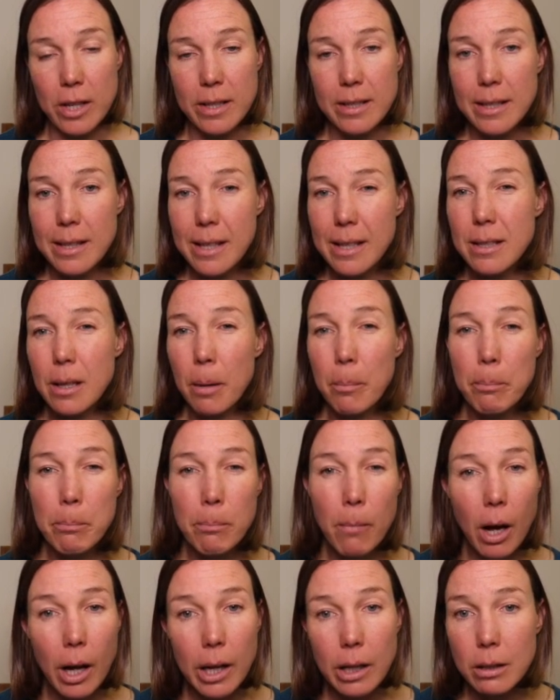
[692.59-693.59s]
so these are
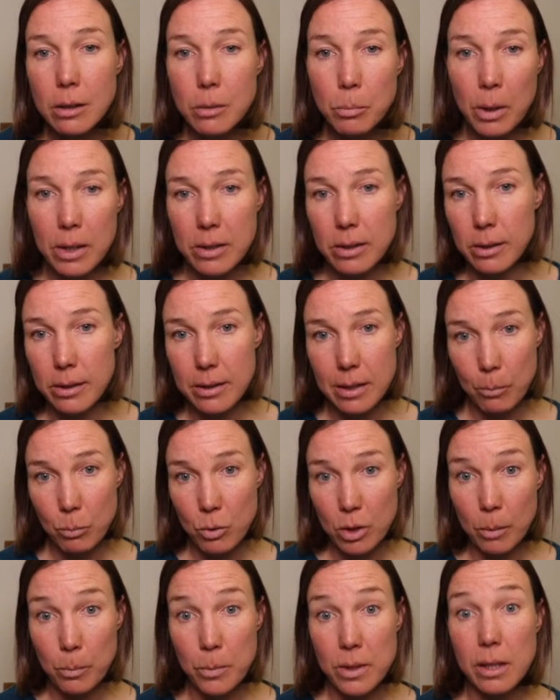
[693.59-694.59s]
mild muscle
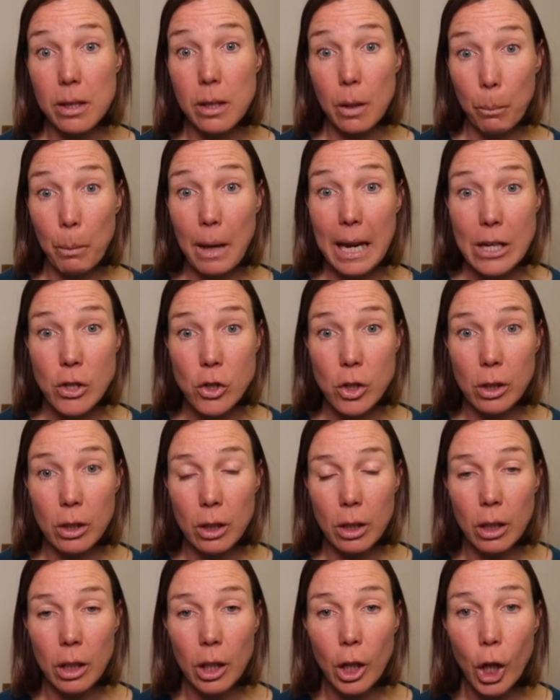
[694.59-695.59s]
symptoms that the patient
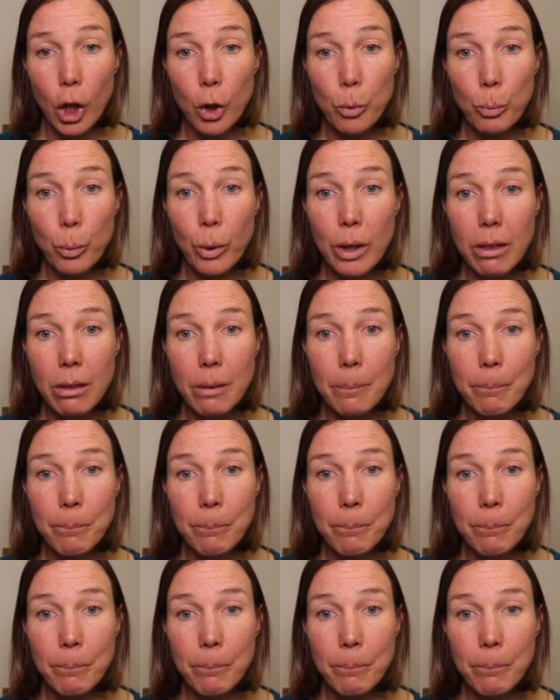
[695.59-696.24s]
can cope with.